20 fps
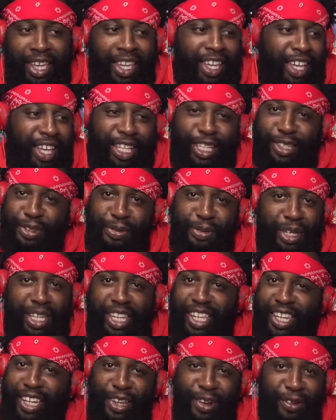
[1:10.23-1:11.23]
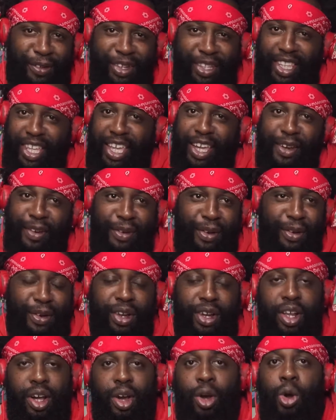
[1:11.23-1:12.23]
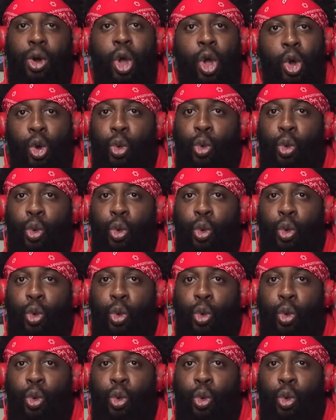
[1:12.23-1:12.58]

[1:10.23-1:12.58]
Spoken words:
because we didn't know what the hell was going on.